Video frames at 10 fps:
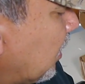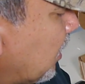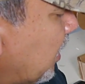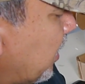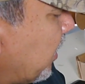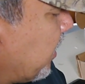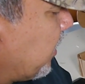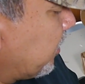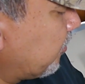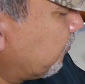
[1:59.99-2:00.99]

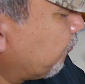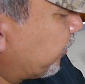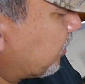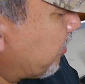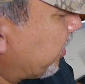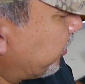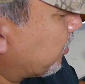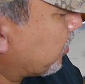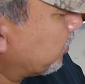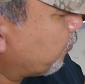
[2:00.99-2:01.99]
And with the mounting
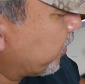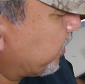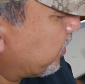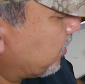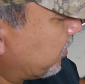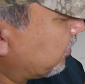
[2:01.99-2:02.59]
hardware, it